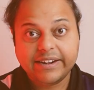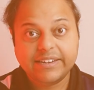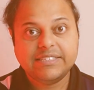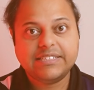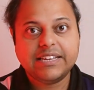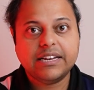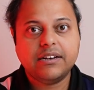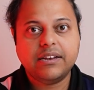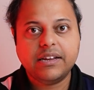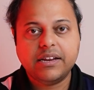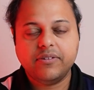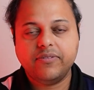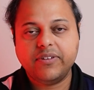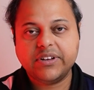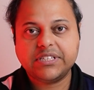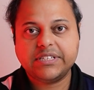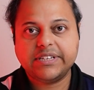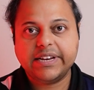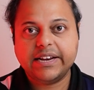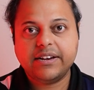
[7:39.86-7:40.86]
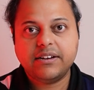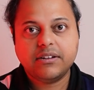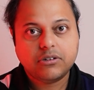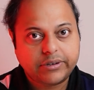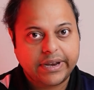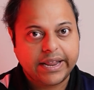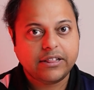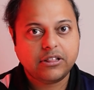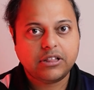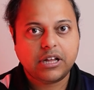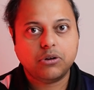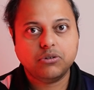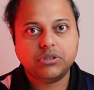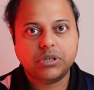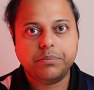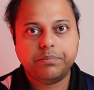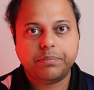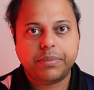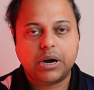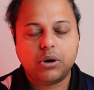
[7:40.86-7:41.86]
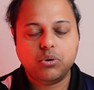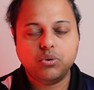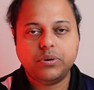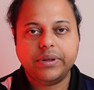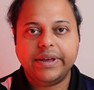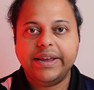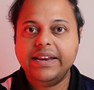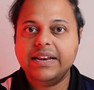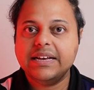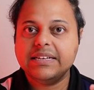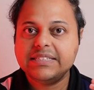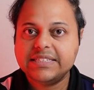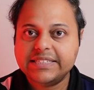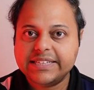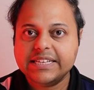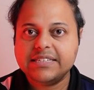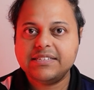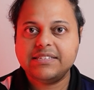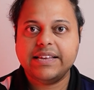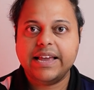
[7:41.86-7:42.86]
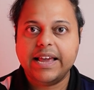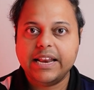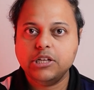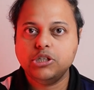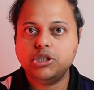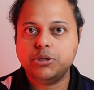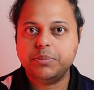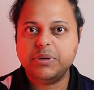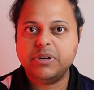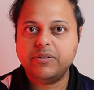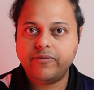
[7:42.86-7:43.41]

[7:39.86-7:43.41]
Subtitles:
recently invested £10,000 in a CIS eligible